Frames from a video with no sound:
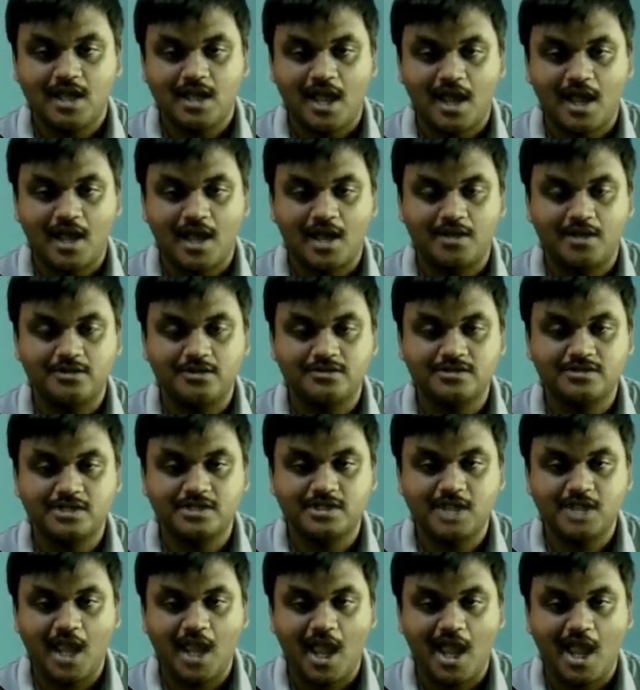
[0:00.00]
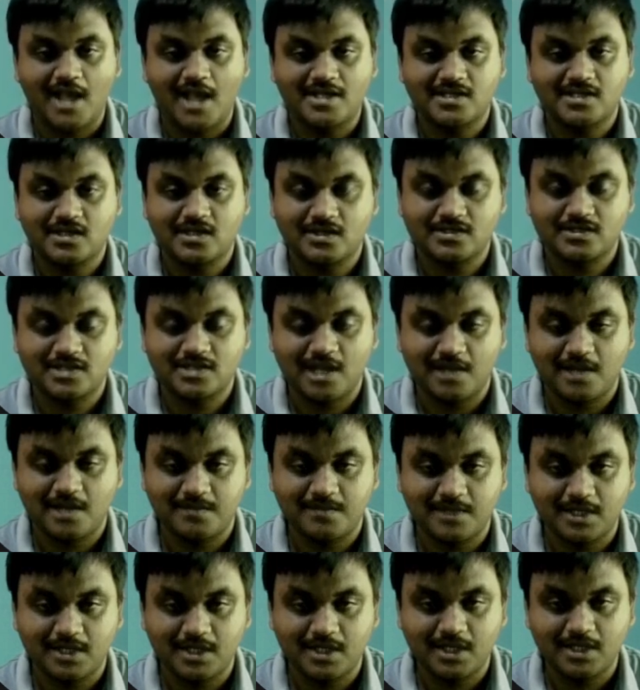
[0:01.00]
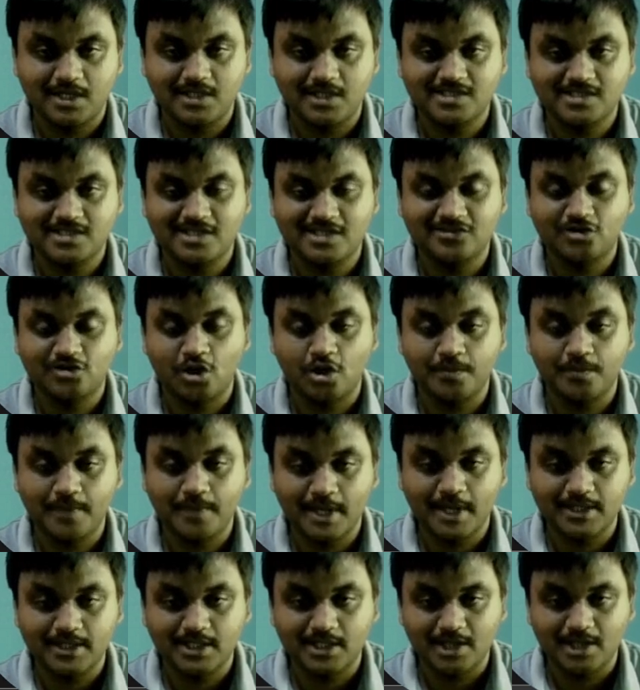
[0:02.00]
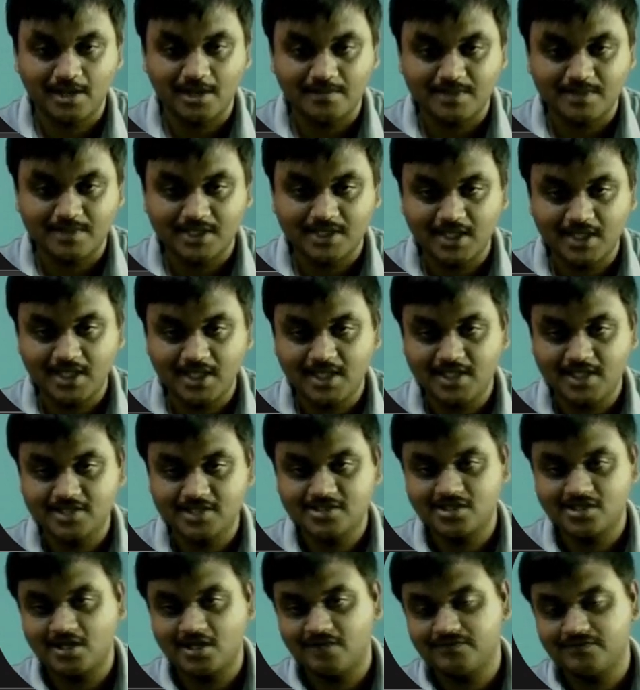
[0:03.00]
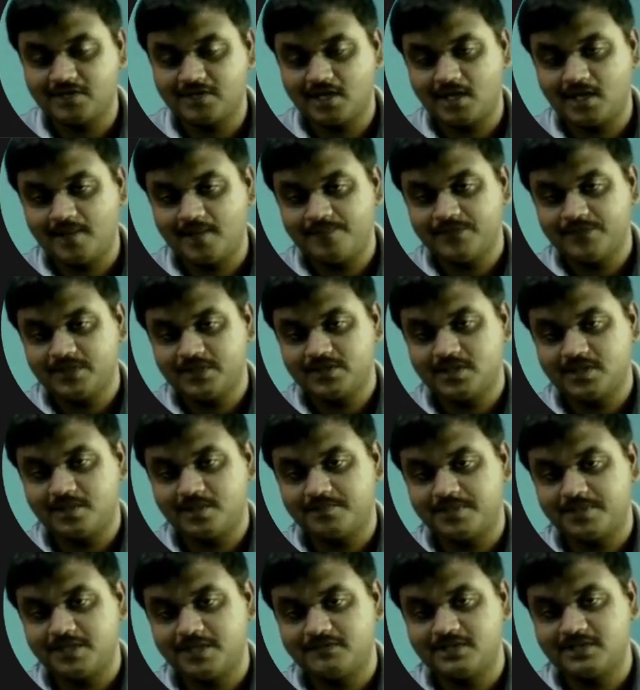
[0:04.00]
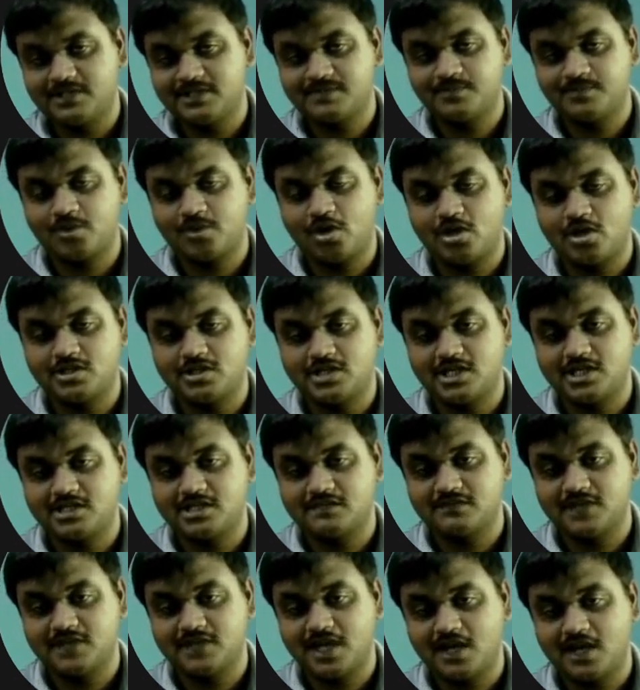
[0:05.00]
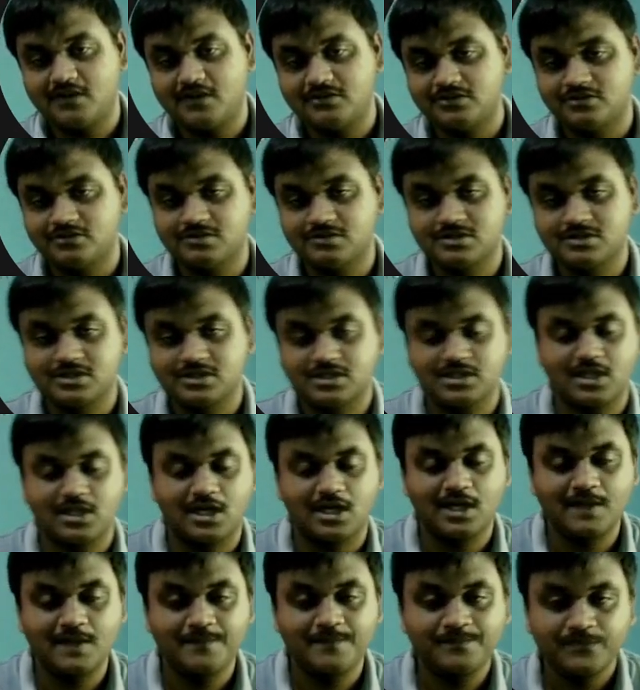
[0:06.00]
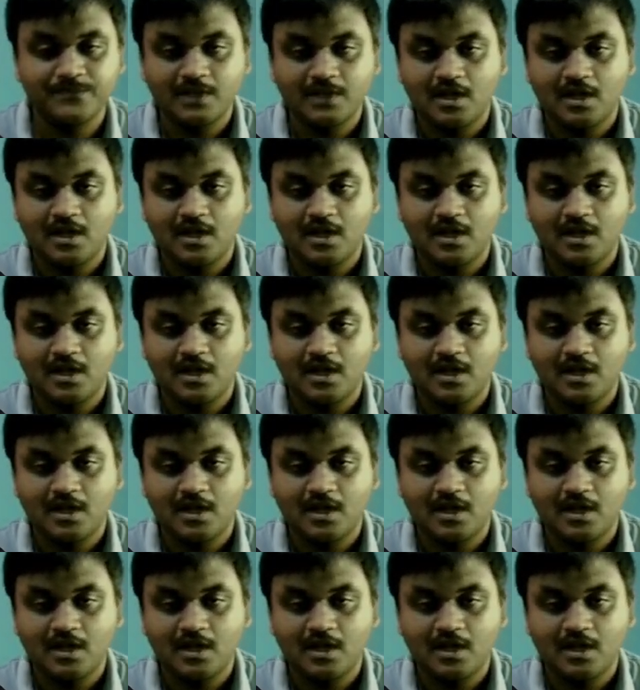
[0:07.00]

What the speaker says: Axios library. It is a third-party library. Instead of the in the previous projects, we have used the